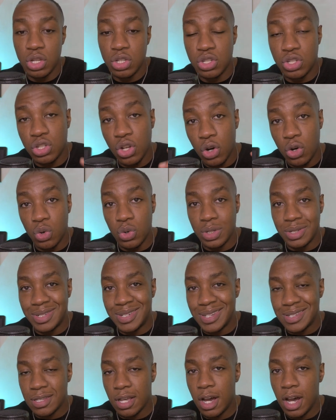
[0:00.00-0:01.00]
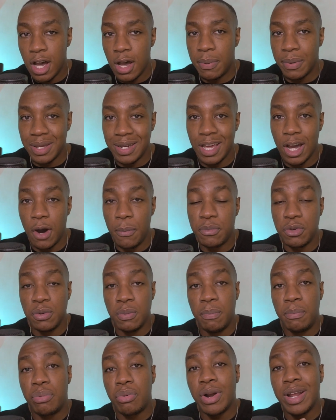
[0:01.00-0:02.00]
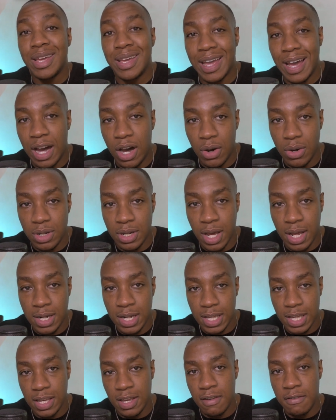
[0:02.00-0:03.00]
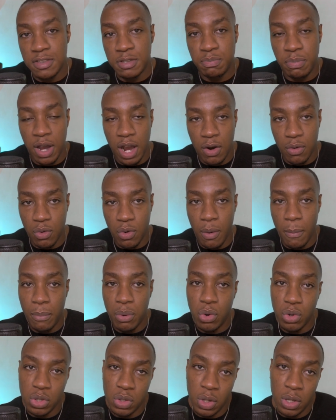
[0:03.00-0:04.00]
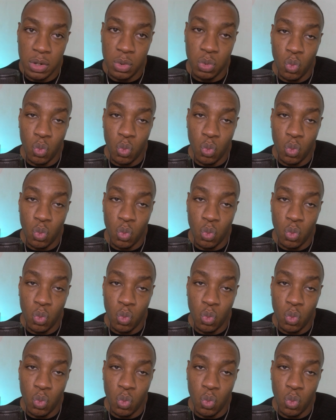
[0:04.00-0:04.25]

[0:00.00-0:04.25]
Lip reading: So this herb can help you break out that negative spiral and put you